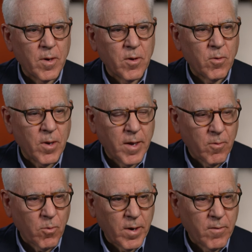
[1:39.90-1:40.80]
Uh, your
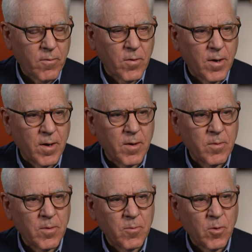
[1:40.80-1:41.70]
late wife
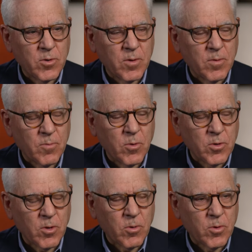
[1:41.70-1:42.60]
uh, wasn't
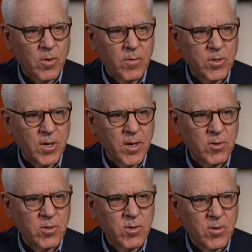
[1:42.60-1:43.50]
was a little nervous, I guess.